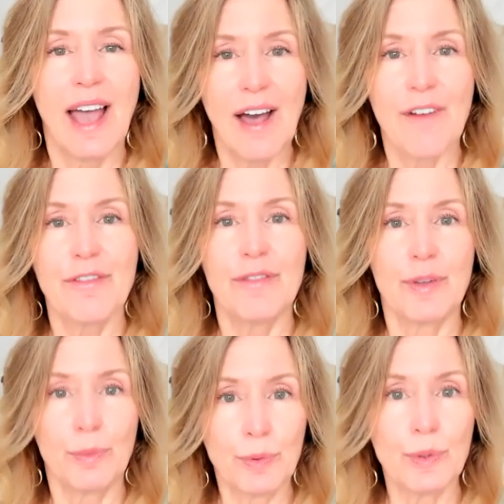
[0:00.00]
half of
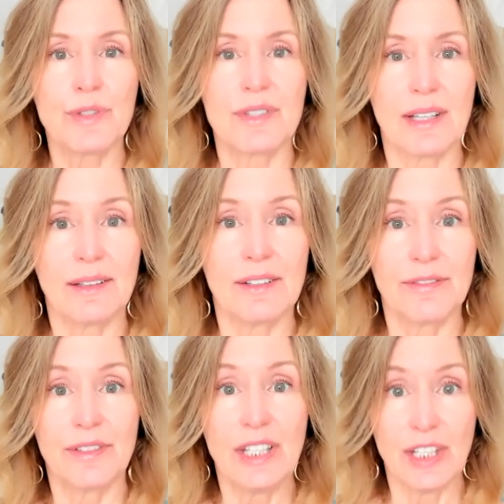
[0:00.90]
the rules that
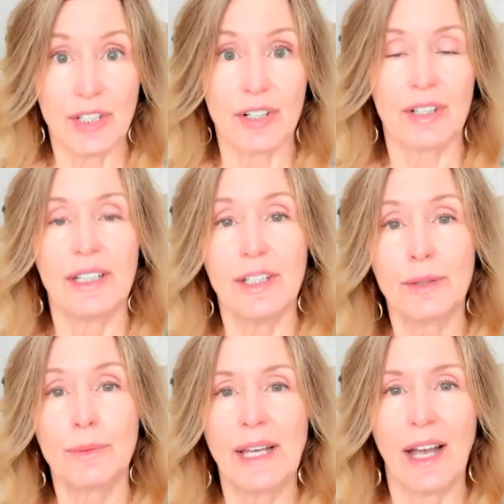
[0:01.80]
live here
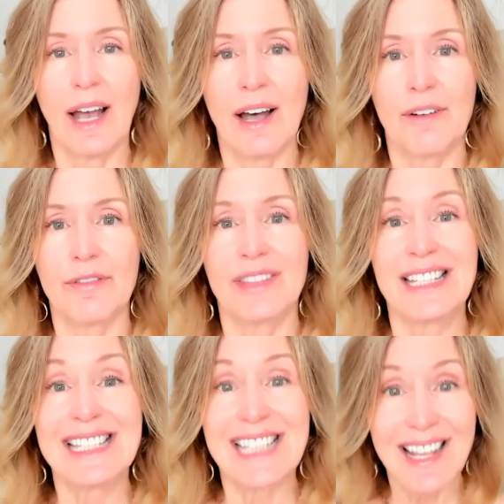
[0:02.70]
here we have the
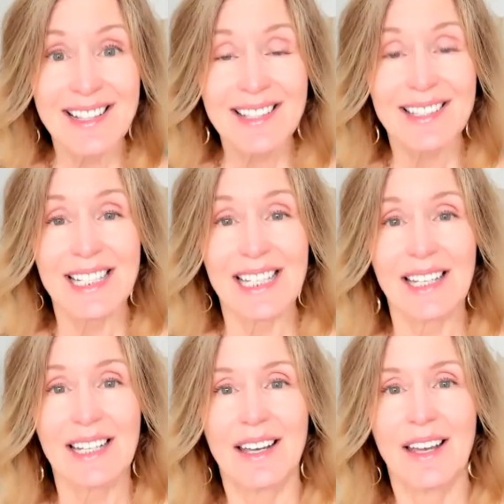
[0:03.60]

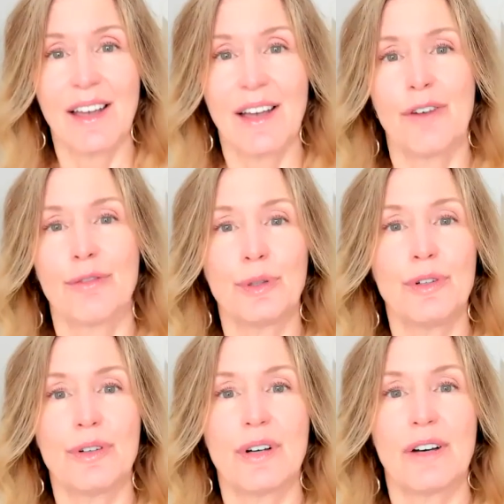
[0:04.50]
density of
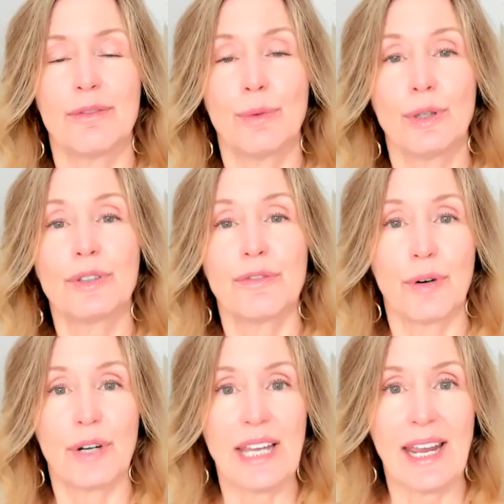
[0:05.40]
rule of world
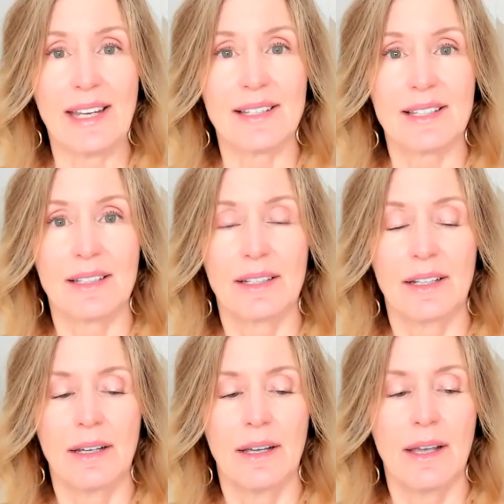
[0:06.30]
48
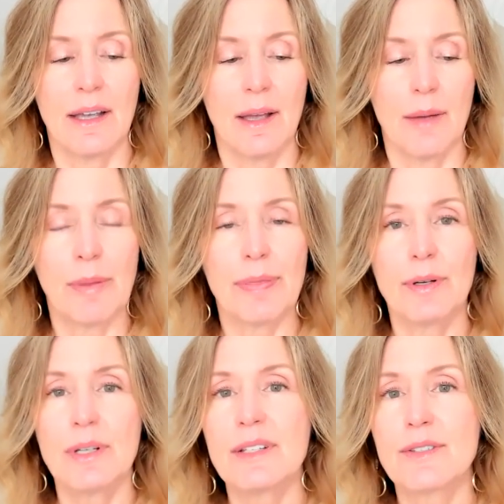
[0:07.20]
but
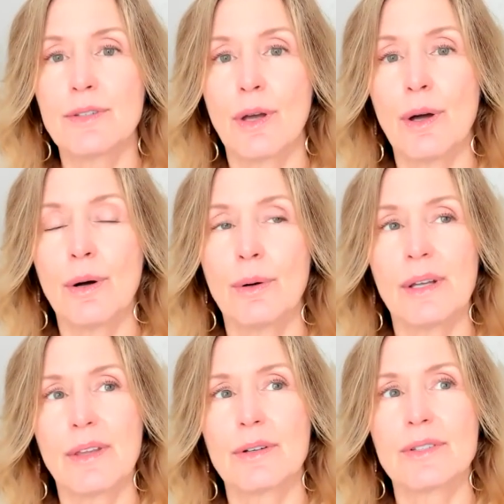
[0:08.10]
there is no
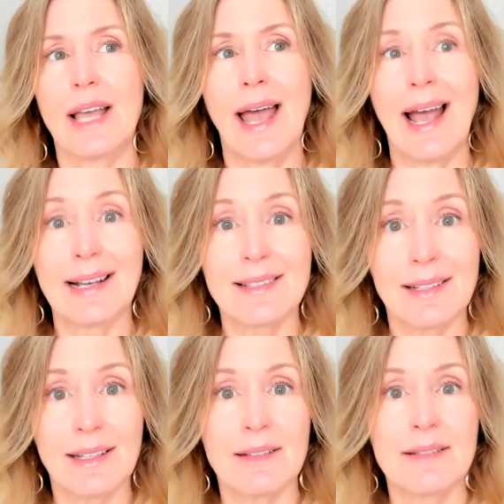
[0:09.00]
there's
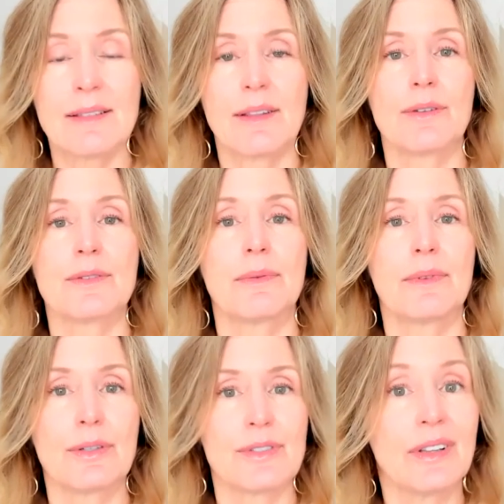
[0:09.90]
accidents there's
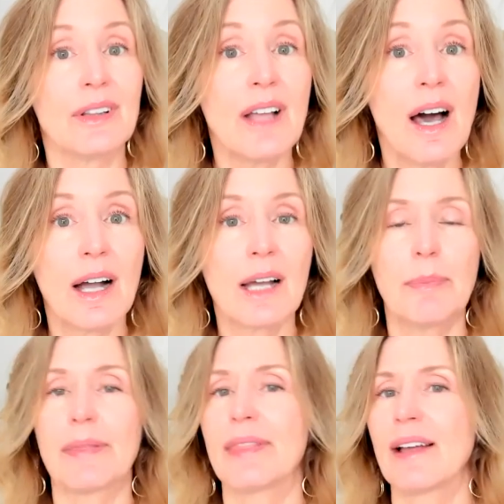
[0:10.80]
there's luck
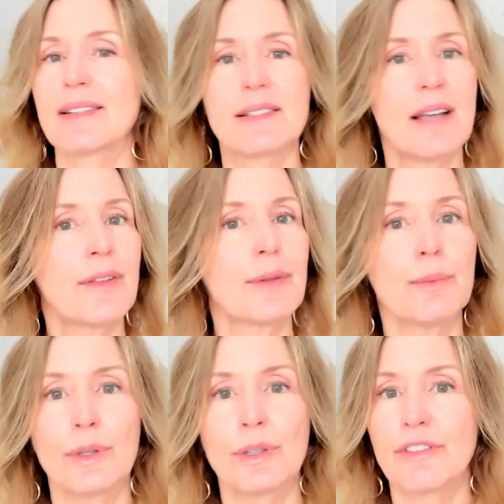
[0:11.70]
but that's not the
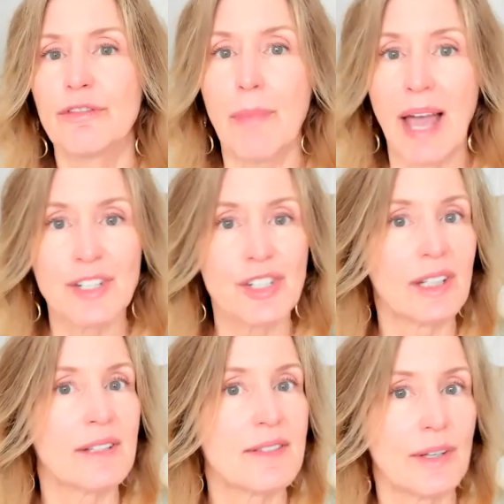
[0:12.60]
world of
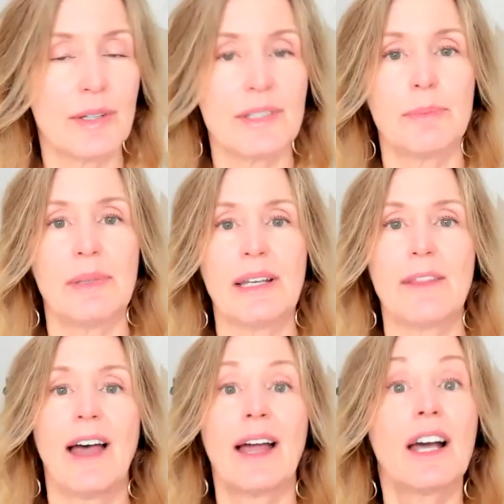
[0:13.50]
magic and serendipity
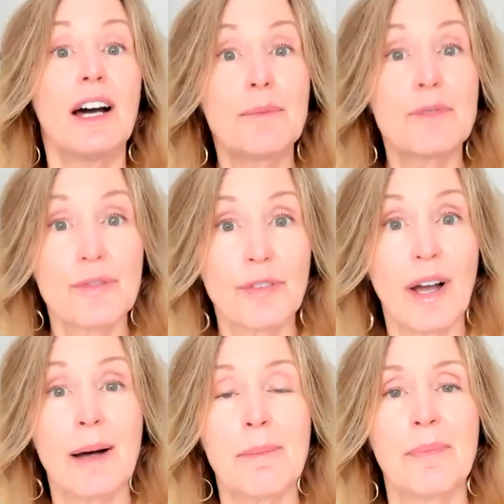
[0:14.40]
that comes
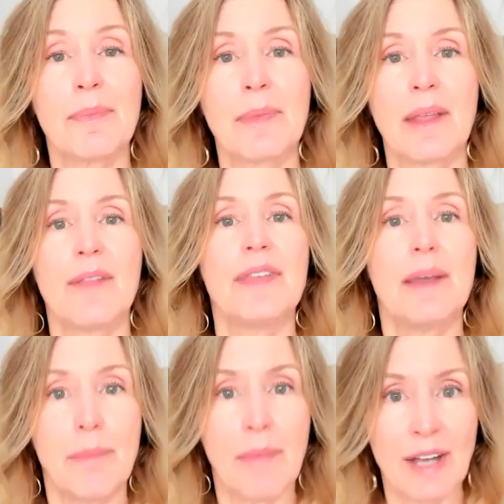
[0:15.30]
from the
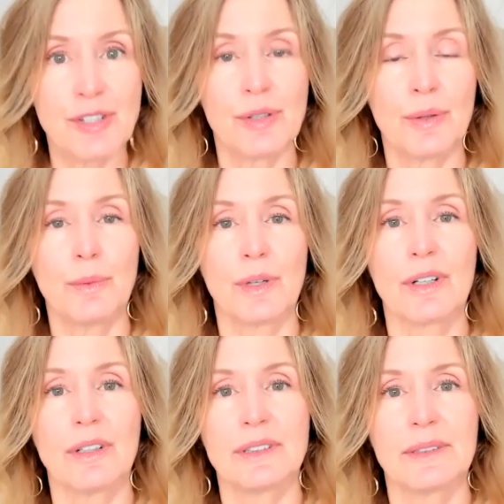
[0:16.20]
imaginal
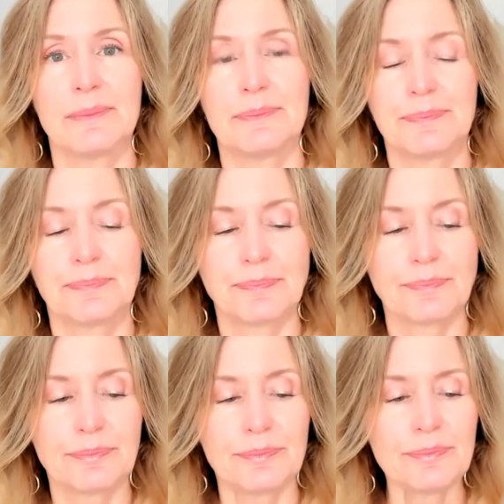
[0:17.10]
world
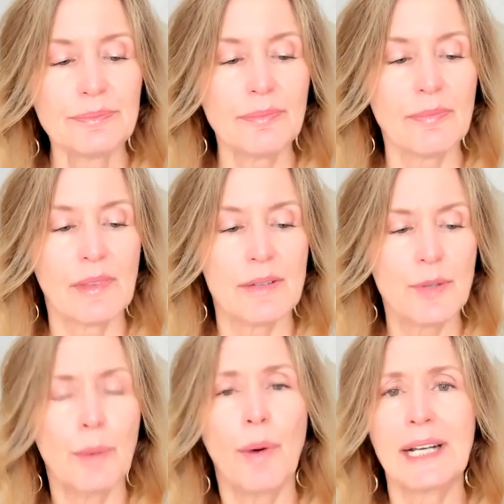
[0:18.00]

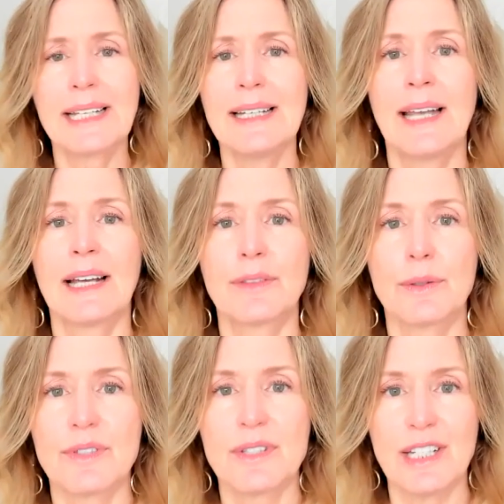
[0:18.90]
so I want to connect
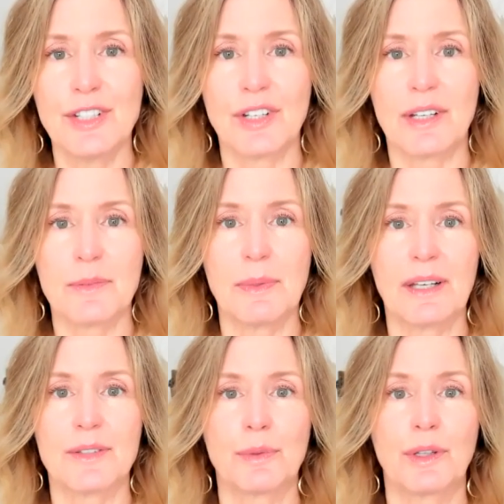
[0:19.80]
those teachings
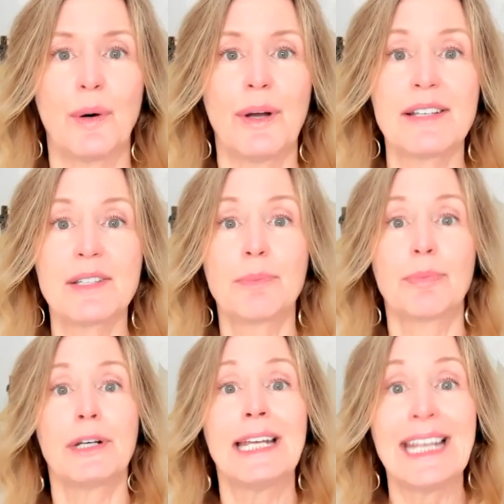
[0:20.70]
because we're going to
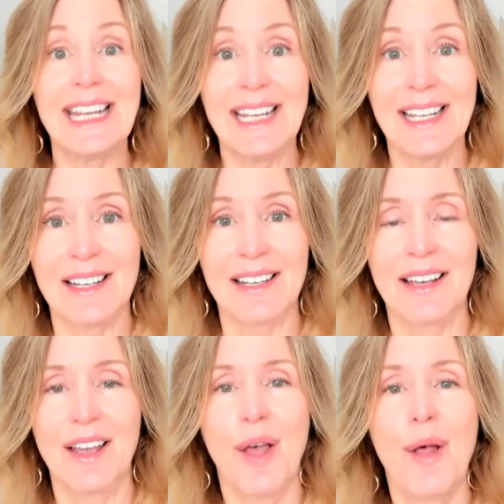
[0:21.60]
bring
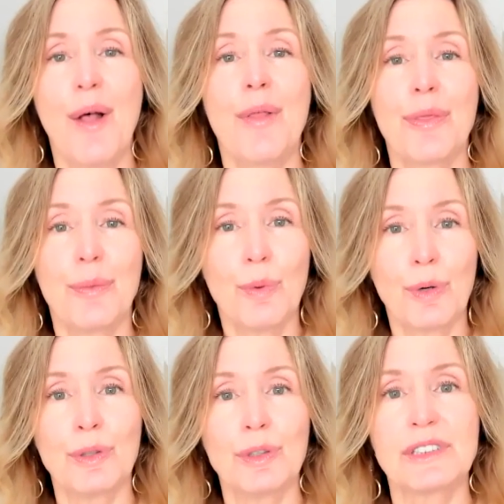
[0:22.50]
in the
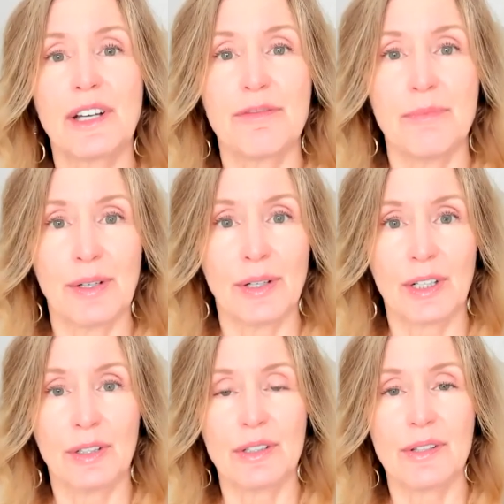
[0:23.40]
world of
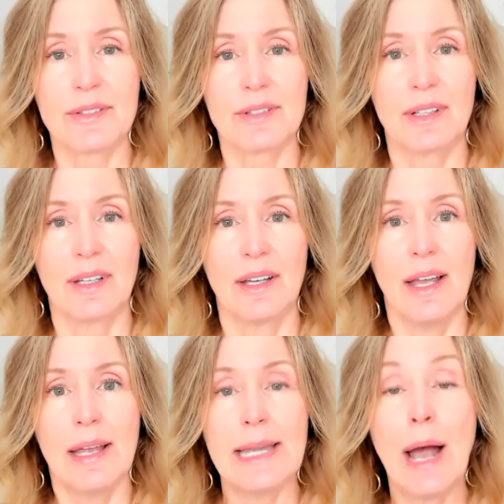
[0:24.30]
miracles.
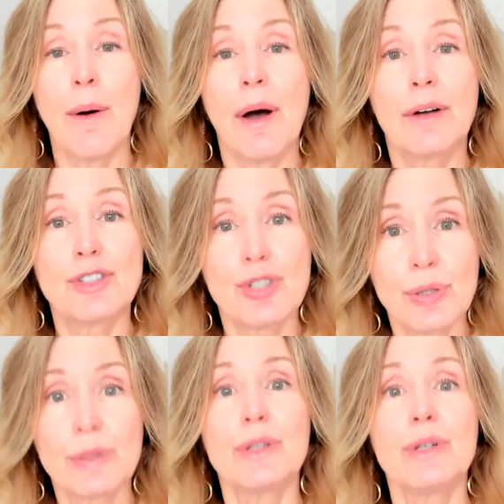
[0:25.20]
Now, a
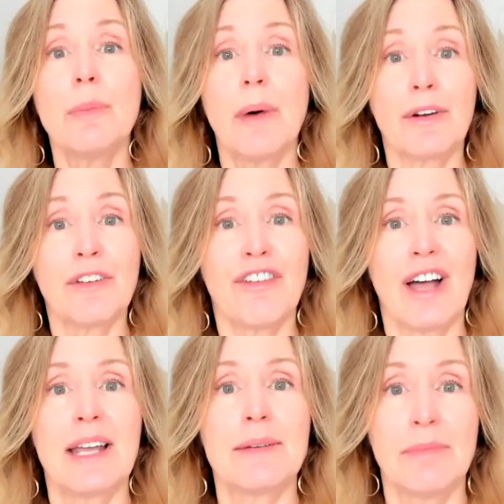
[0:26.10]
true bona
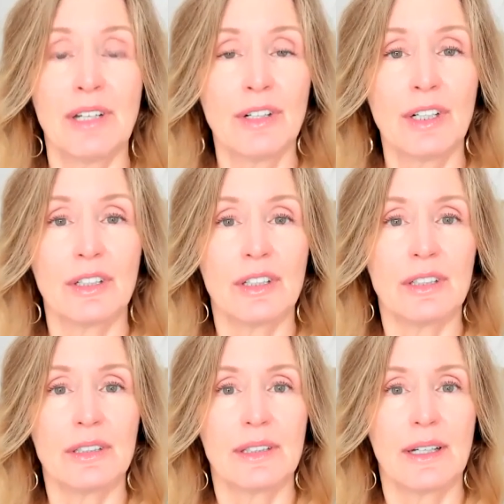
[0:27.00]
fide
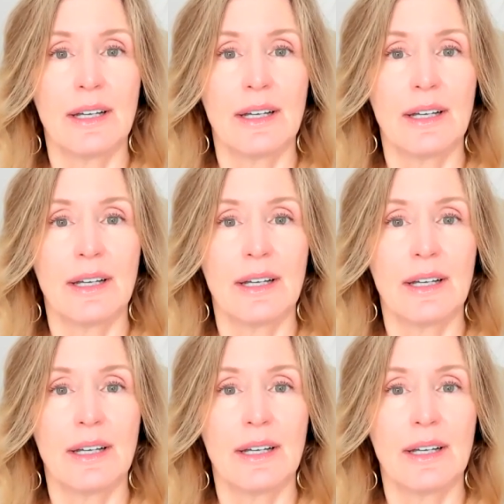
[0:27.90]
miracle